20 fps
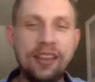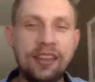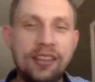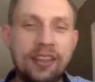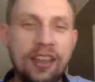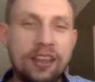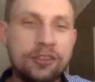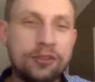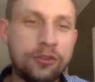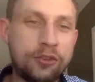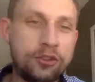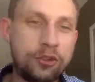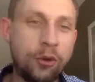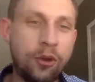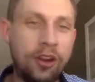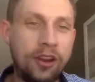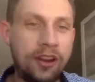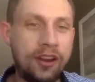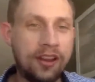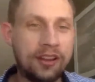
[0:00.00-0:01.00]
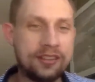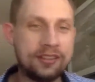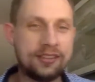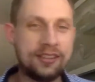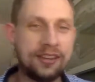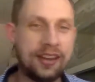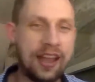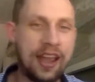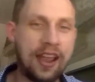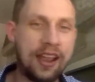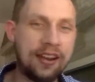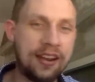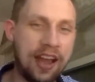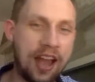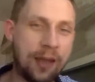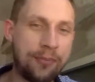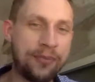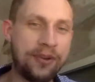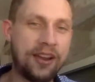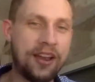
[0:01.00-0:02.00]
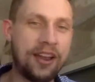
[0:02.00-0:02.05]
Thanks for joining us today and hopping